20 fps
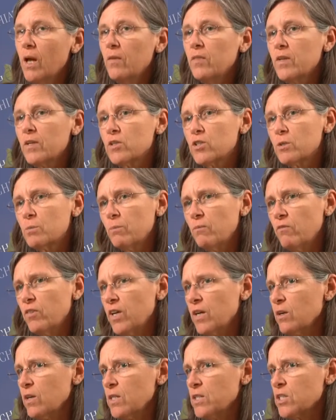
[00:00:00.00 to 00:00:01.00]
There's some
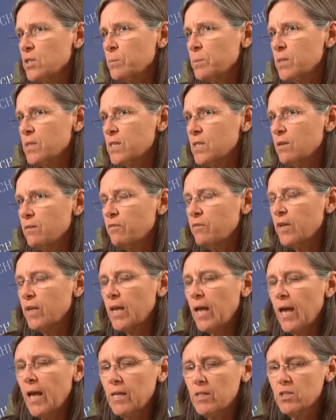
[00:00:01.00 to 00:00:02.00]
very specific
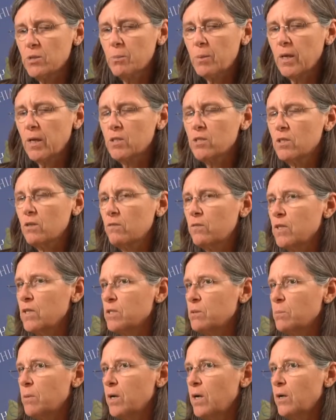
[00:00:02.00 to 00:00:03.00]
aspects of
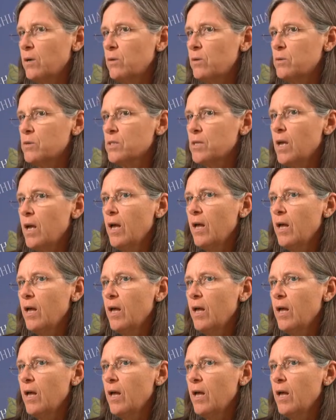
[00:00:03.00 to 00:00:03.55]
these models